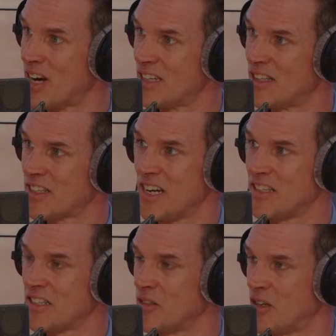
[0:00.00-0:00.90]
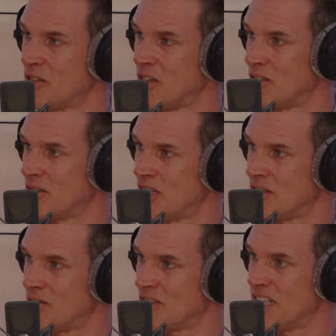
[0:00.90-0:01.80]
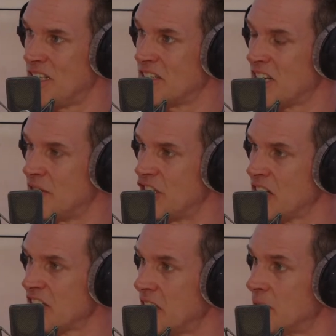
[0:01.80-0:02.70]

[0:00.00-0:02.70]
And this guy's still not seeing the inside of a jail cell.